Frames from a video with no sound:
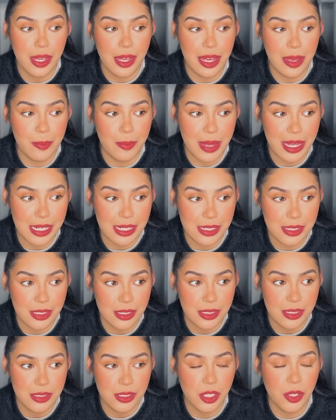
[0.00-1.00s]
it meant...
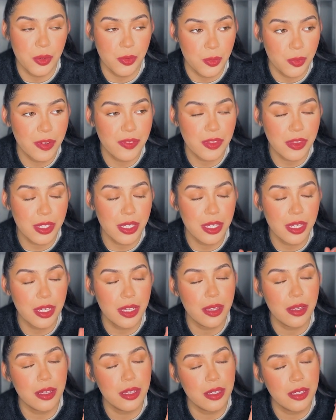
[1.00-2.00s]
So with
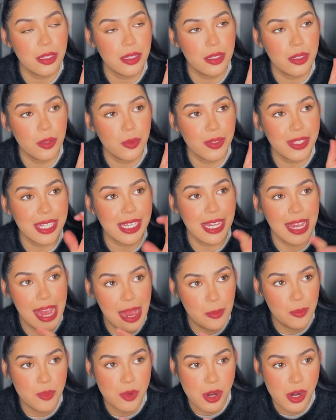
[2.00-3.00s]
the
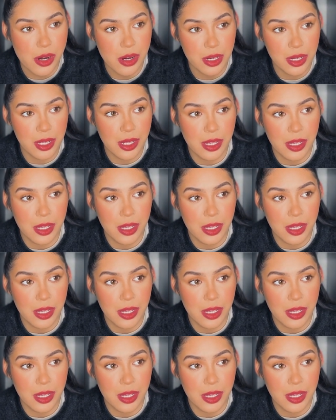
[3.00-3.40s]
camera,